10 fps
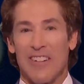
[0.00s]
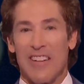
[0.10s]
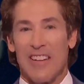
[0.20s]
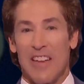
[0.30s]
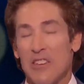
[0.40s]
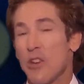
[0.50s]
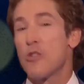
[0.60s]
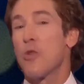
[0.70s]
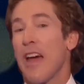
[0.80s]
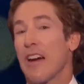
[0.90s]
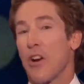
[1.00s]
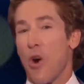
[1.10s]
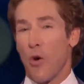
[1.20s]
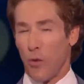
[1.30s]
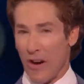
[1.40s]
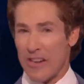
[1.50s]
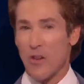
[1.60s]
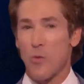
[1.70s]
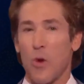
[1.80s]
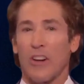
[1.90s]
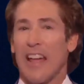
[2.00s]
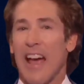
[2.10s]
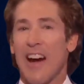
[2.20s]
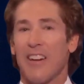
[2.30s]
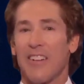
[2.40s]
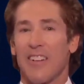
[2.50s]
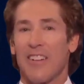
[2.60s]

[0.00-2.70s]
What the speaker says: and use them to grow stronger and wiser.